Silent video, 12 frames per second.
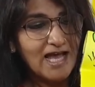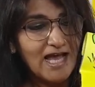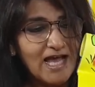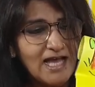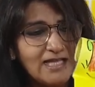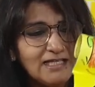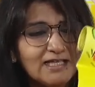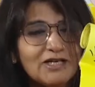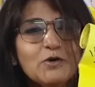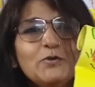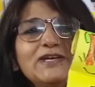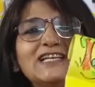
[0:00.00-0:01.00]
And the
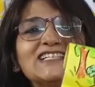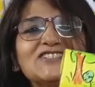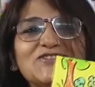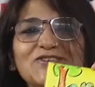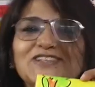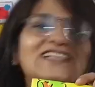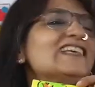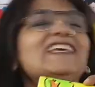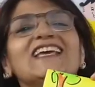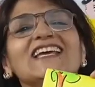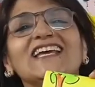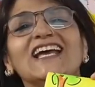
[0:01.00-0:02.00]
queen told the
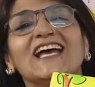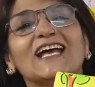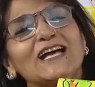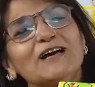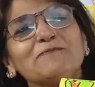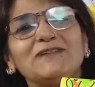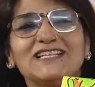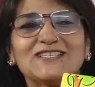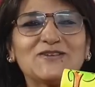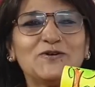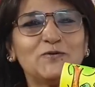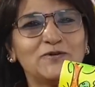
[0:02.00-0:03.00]
king, come,
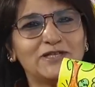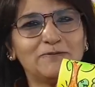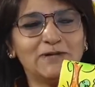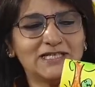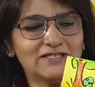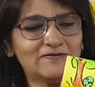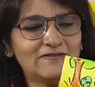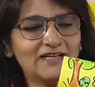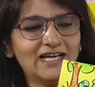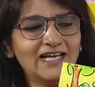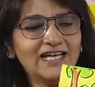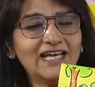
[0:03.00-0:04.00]
let's go with the
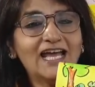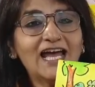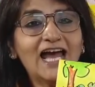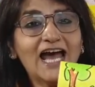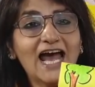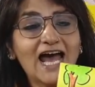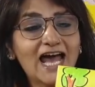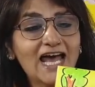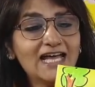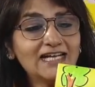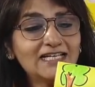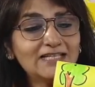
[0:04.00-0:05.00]
butterfly.
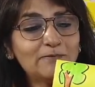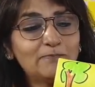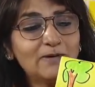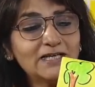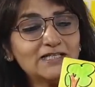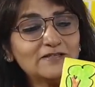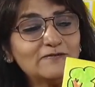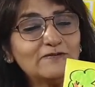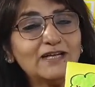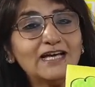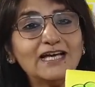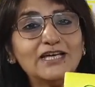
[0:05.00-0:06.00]
And the
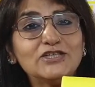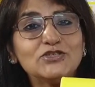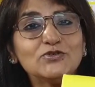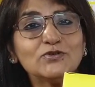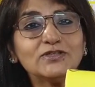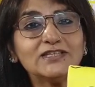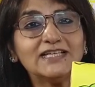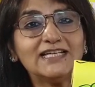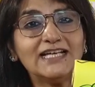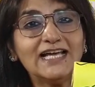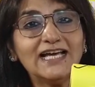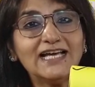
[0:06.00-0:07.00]
butterfly took
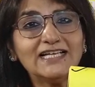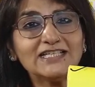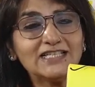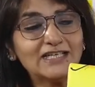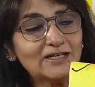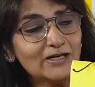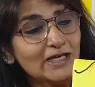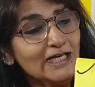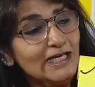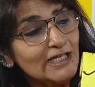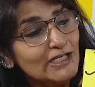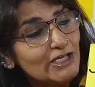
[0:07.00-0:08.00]
the
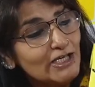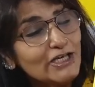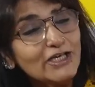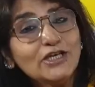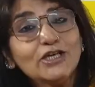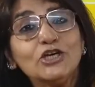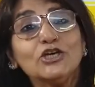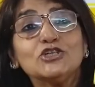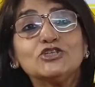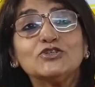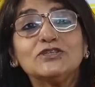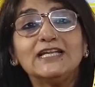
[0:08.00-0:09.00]
king
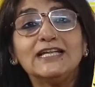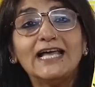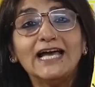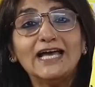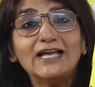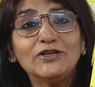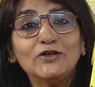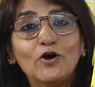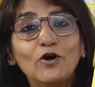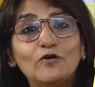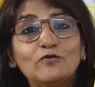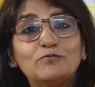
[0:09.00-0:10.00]
to the land
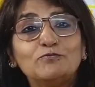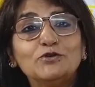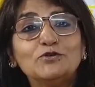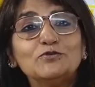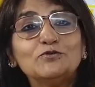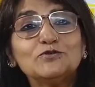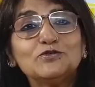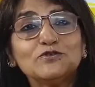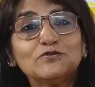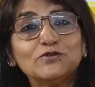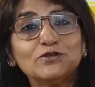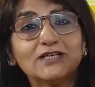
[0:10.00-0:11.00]
of
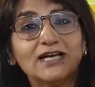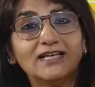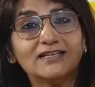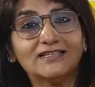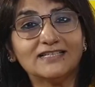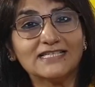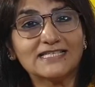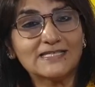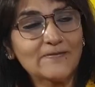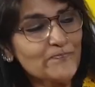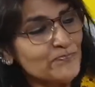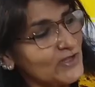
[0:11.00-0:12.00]
beautiful
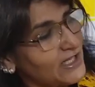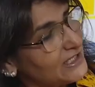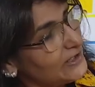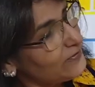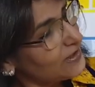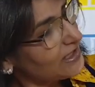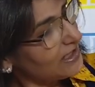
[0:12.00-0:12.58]
colors. There were